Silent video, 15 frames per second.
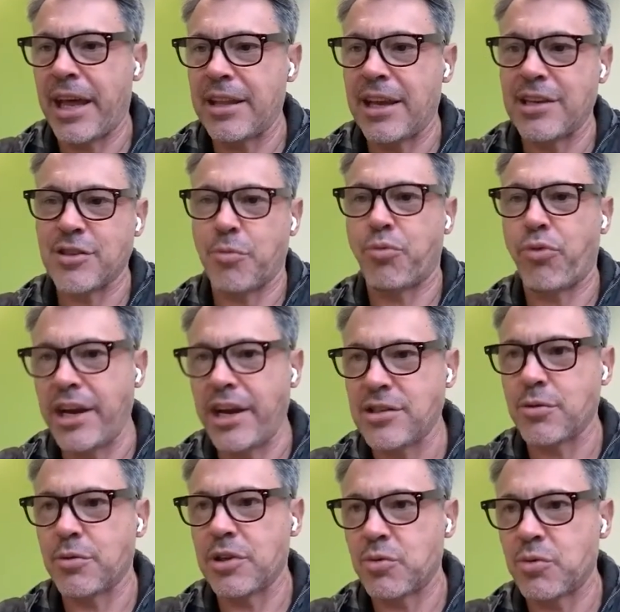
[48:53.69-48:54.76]
That there's a
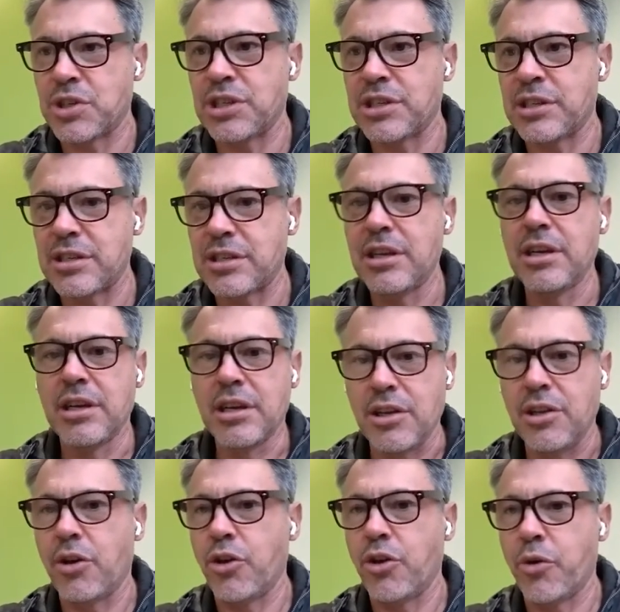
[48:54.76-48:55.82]
price to it, which is
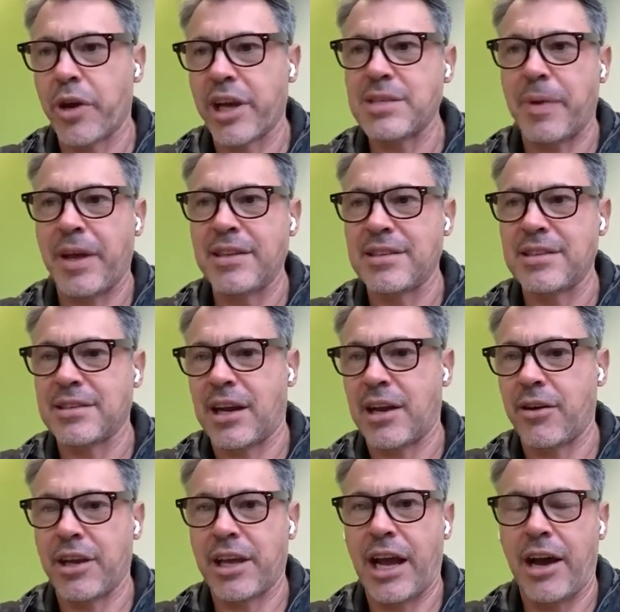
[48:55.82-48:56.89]
your expenses
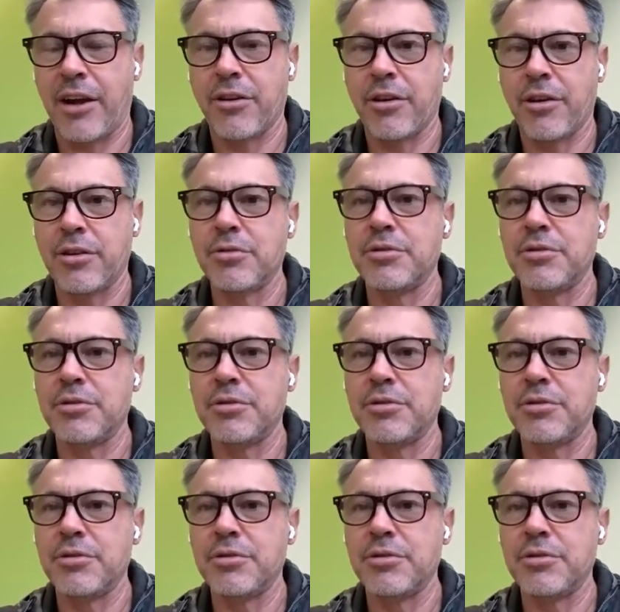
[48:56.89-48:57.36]
are going higher.